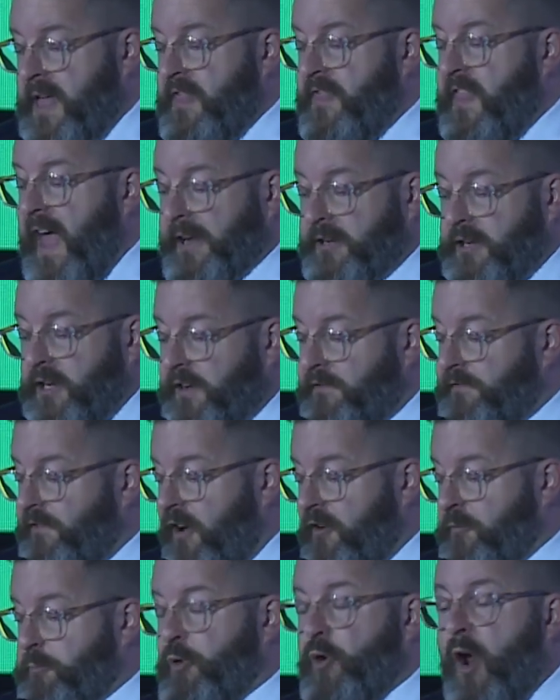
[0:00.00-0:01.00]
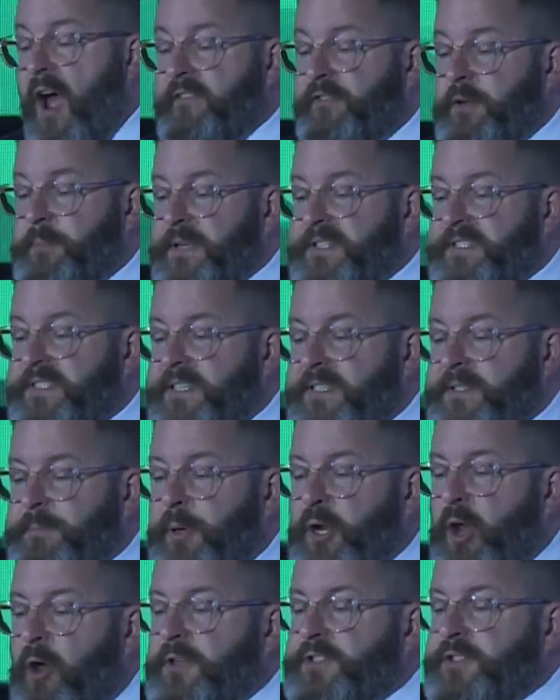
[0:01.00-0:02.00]
That could involve private business,
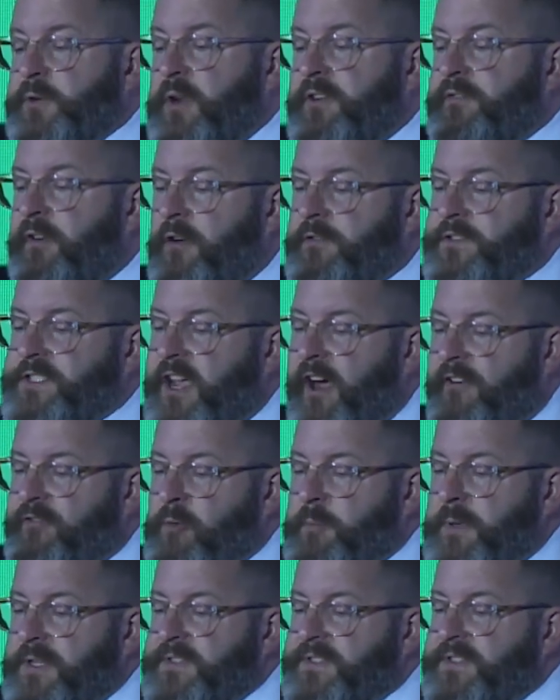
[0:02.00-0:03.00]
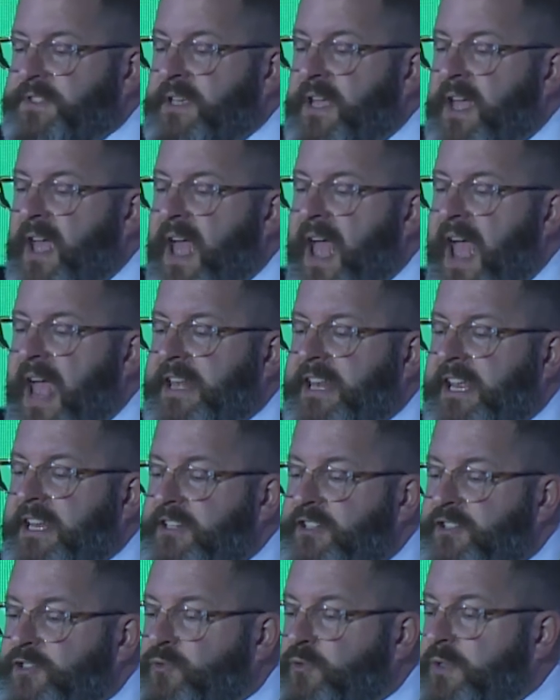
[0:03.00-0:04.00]
but also involves governments and
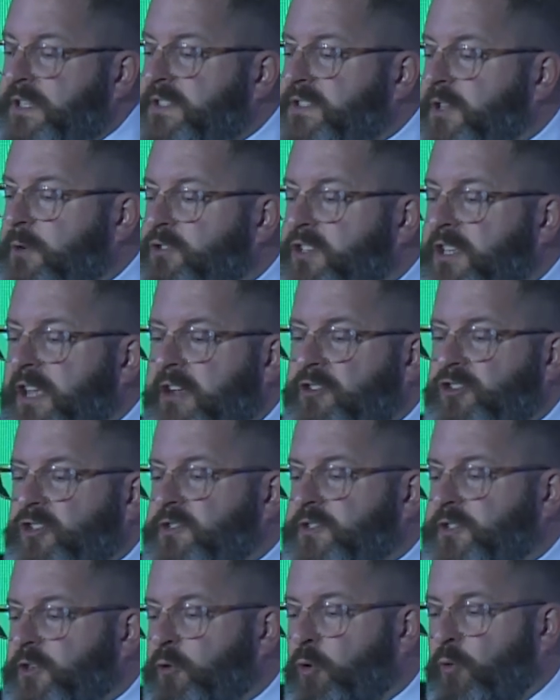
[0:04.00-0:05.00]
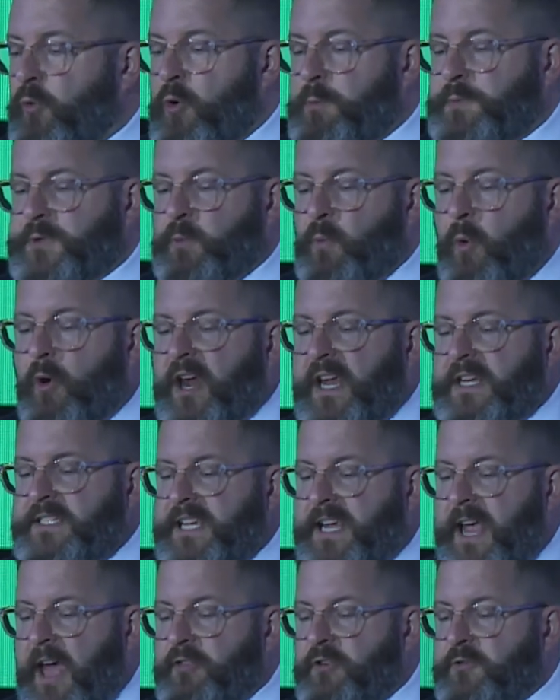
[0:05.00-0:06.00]
industry associations and groups working
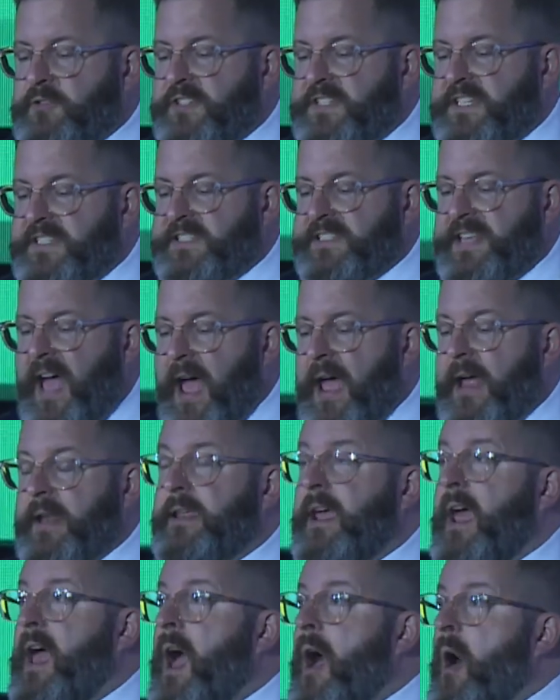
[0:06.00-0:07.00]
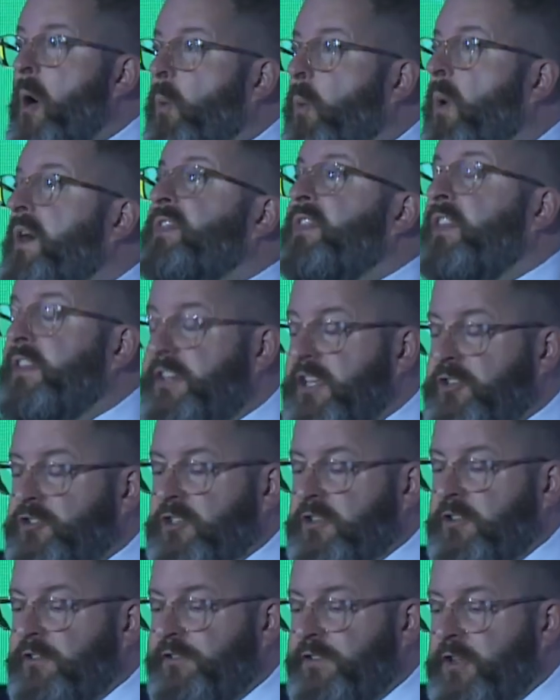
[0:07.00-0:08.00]
together to decide what the
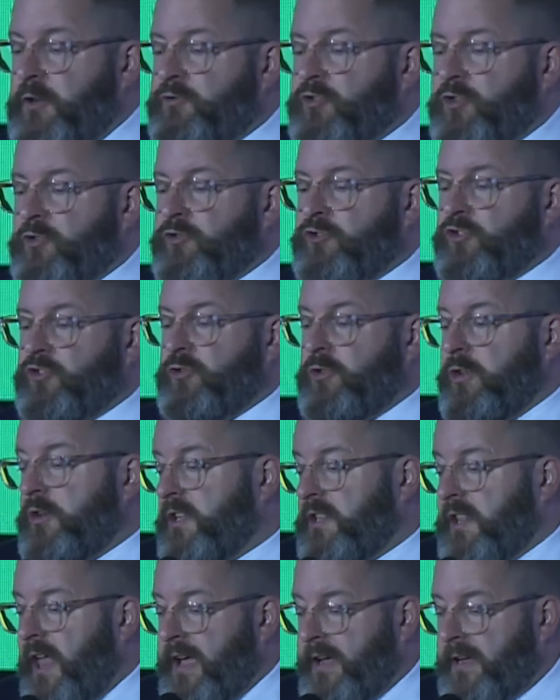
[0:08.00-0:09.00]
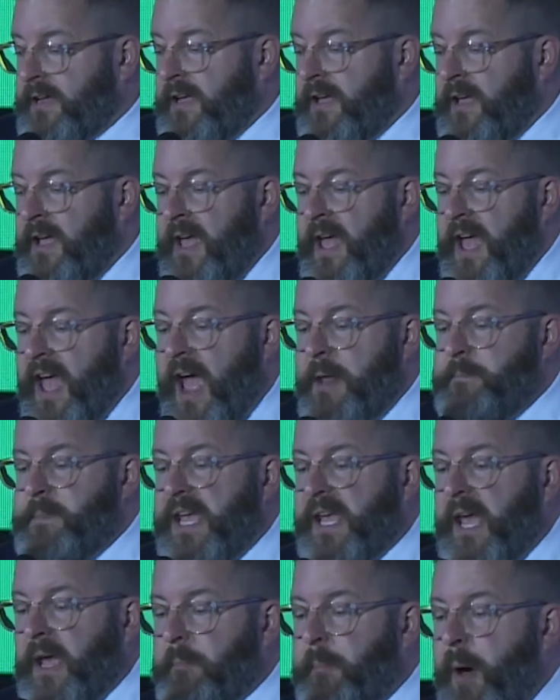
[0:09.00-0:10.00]
digital future should look like and
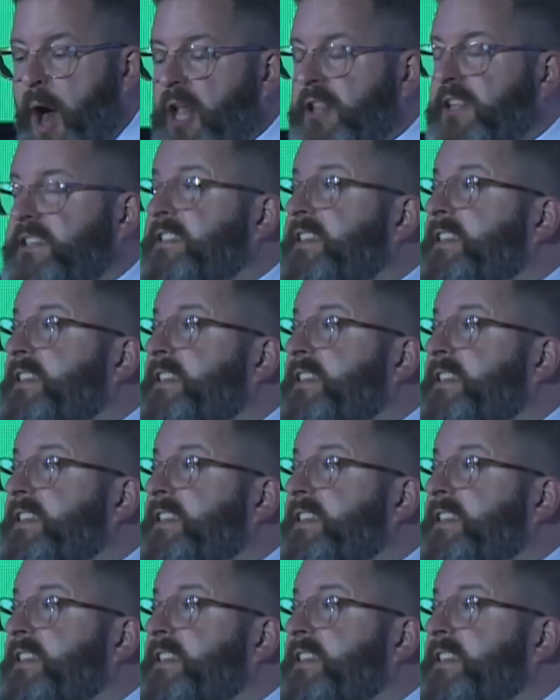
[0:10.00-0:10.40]
making policy